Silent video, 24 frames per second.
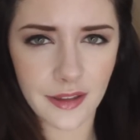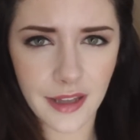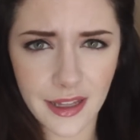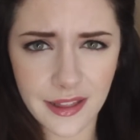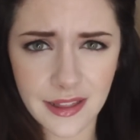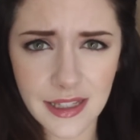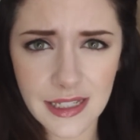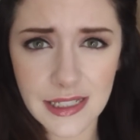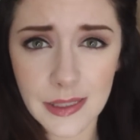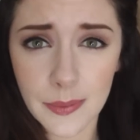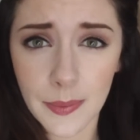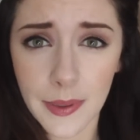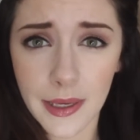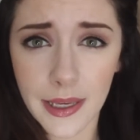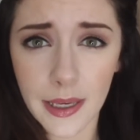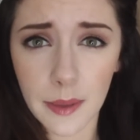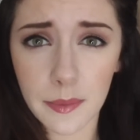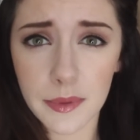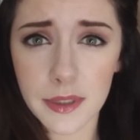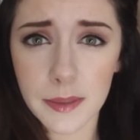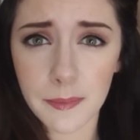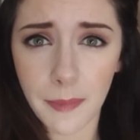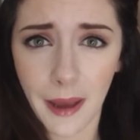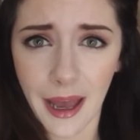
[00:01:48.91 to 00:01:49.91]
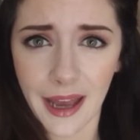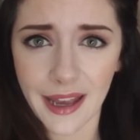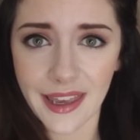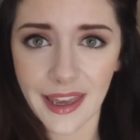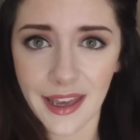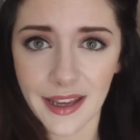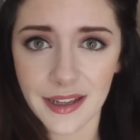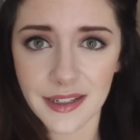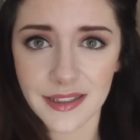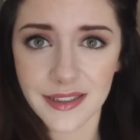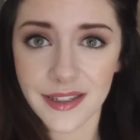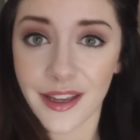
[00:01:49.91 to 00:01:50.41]
Like this week it was
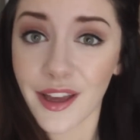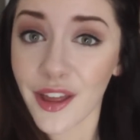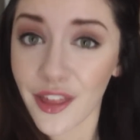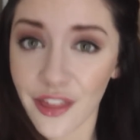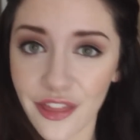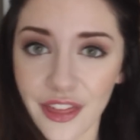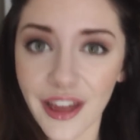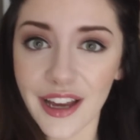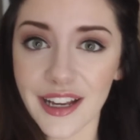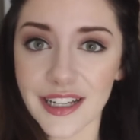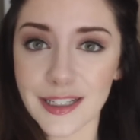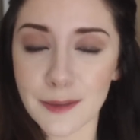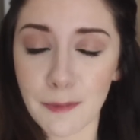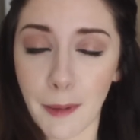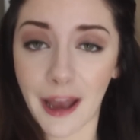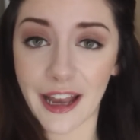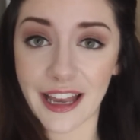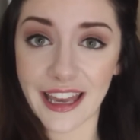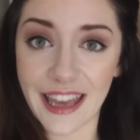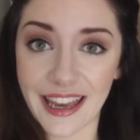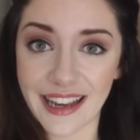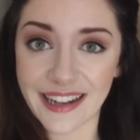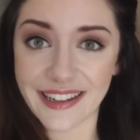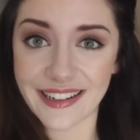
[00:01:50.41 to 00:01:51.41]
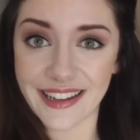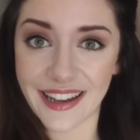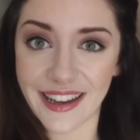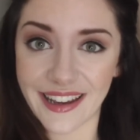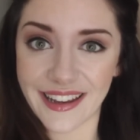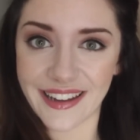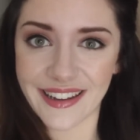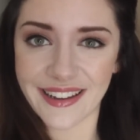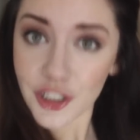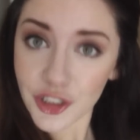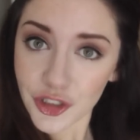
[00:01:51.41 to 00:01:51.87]
pancakes. Thanks, pancake day.